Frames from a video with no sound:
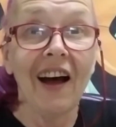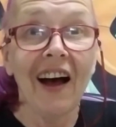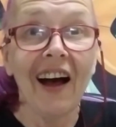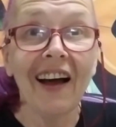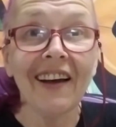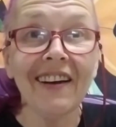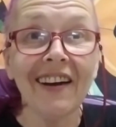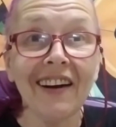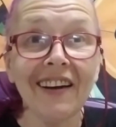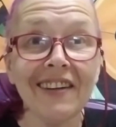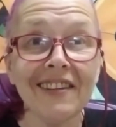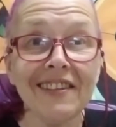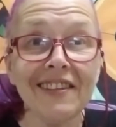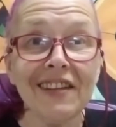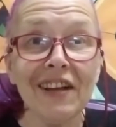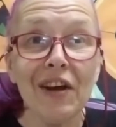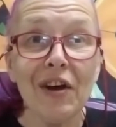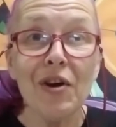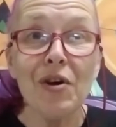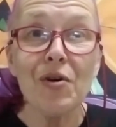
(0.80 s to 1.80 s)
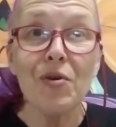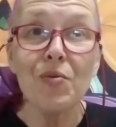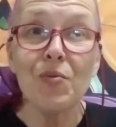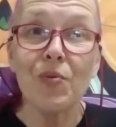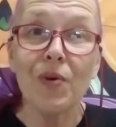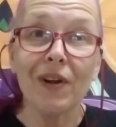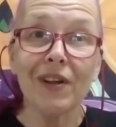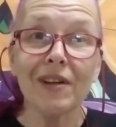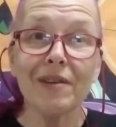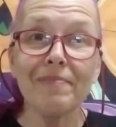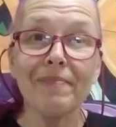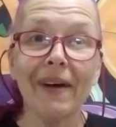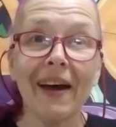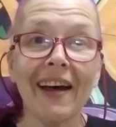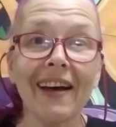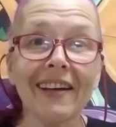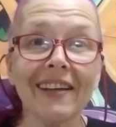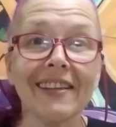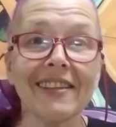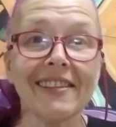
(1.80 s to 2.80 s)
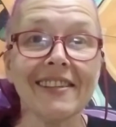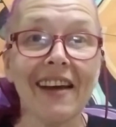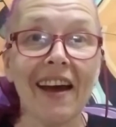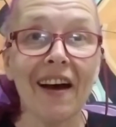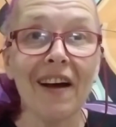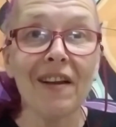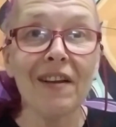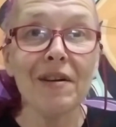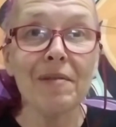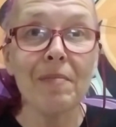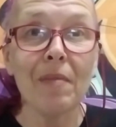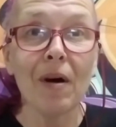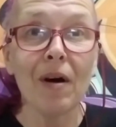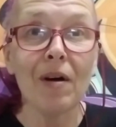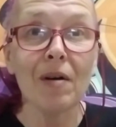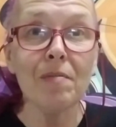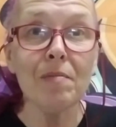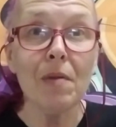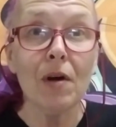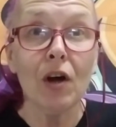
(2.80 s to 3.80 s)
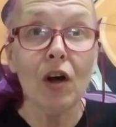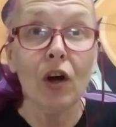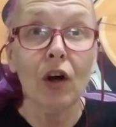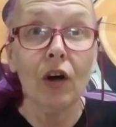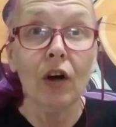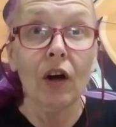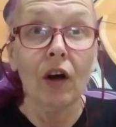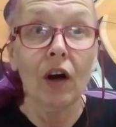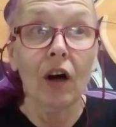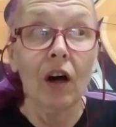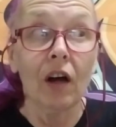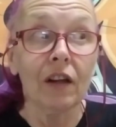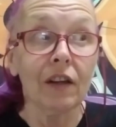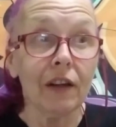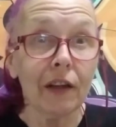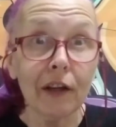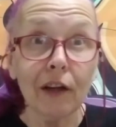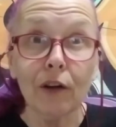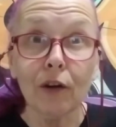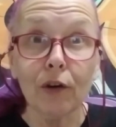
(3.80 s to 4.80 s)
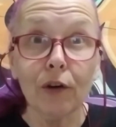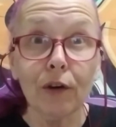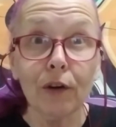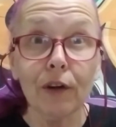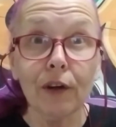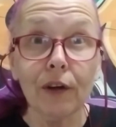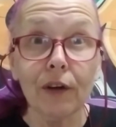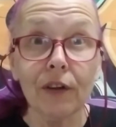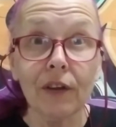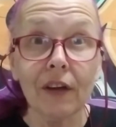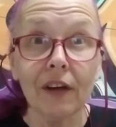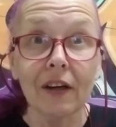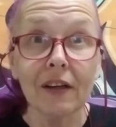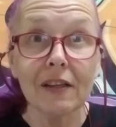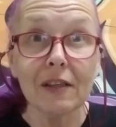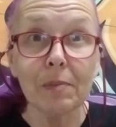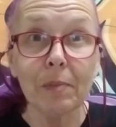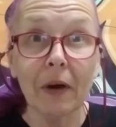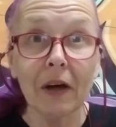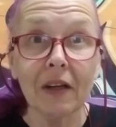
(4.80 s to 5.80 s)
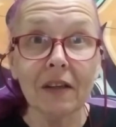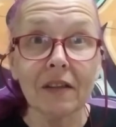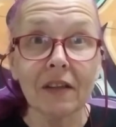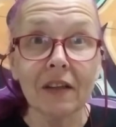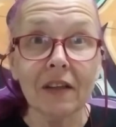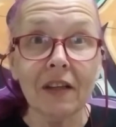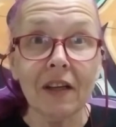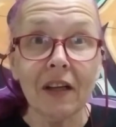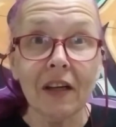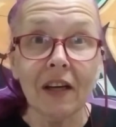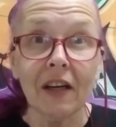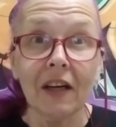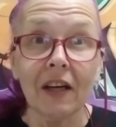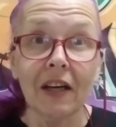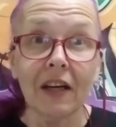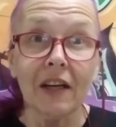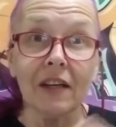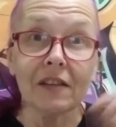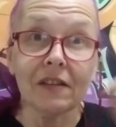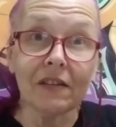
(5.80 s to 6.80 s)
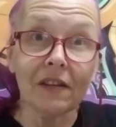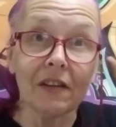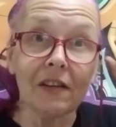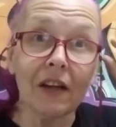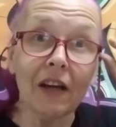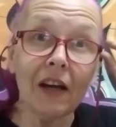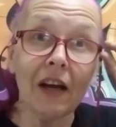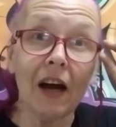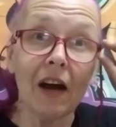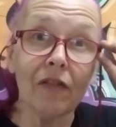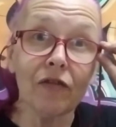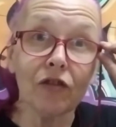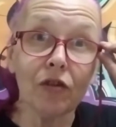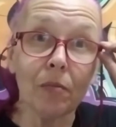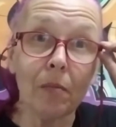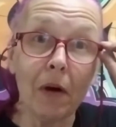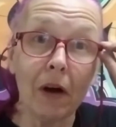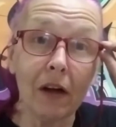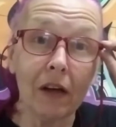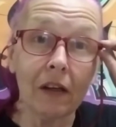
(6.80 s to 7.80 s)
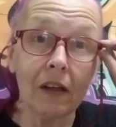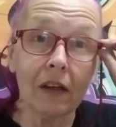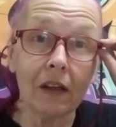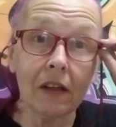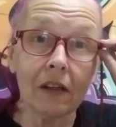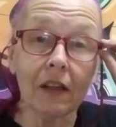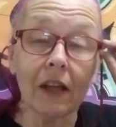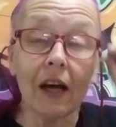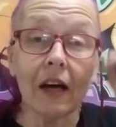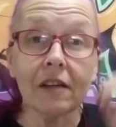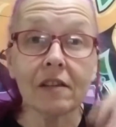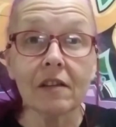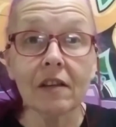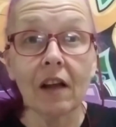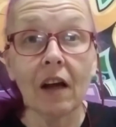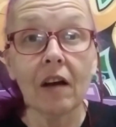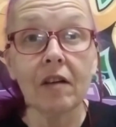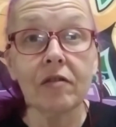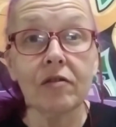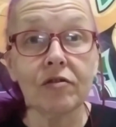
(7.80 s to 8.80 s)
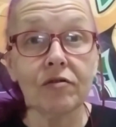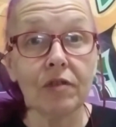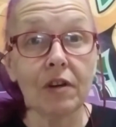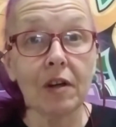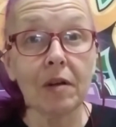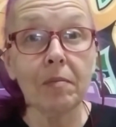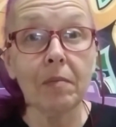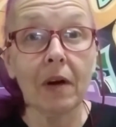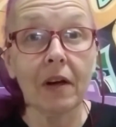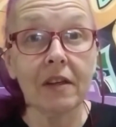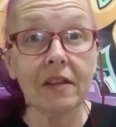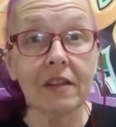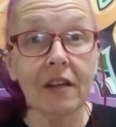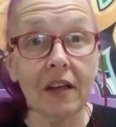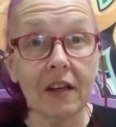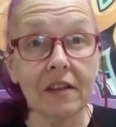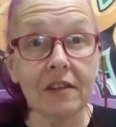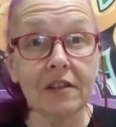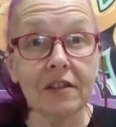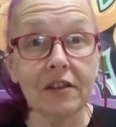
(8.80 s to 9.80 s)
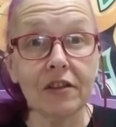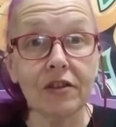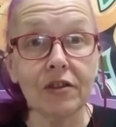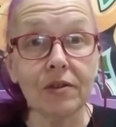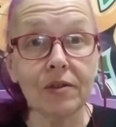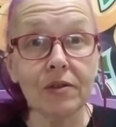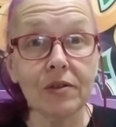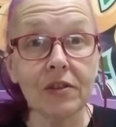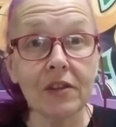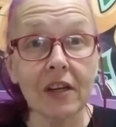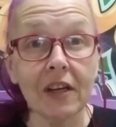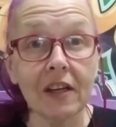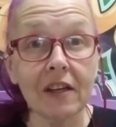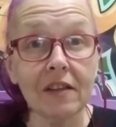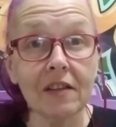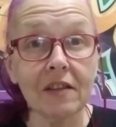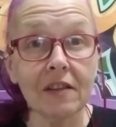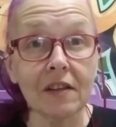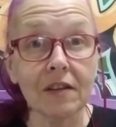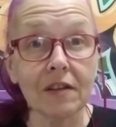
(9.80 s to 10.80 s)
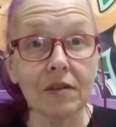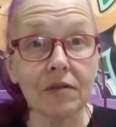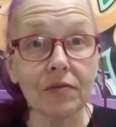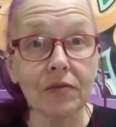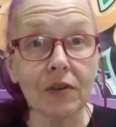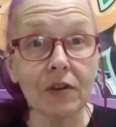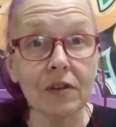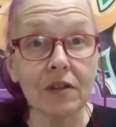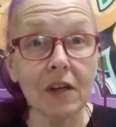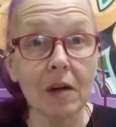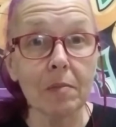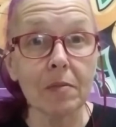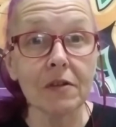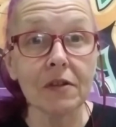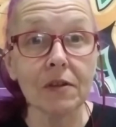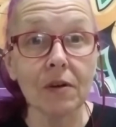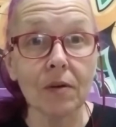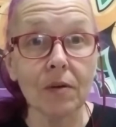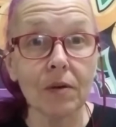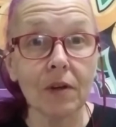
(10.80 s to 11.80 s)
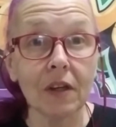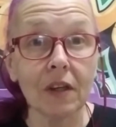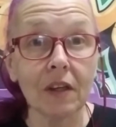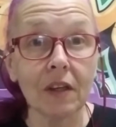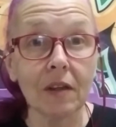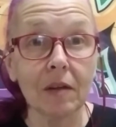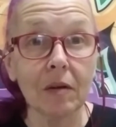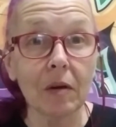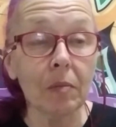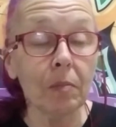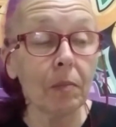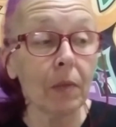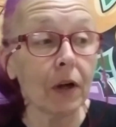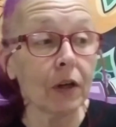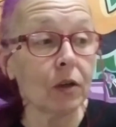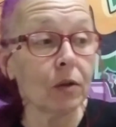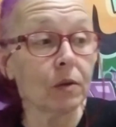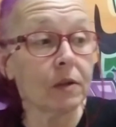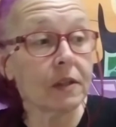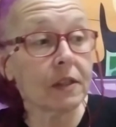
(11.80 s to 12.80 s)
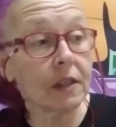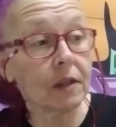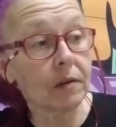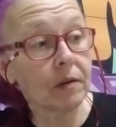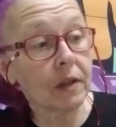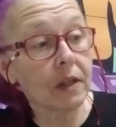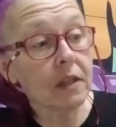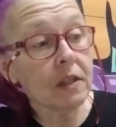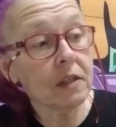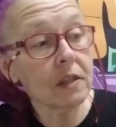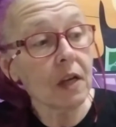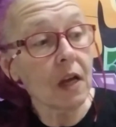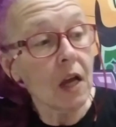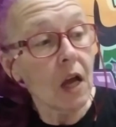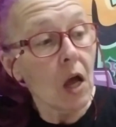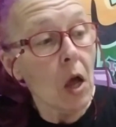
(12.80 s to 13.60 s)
Hi guys, welcome back. It's Allie Mom. A little earlier than expected. It's the day after my last live stream, my Tasty Tuesdays, the first episode in my new series.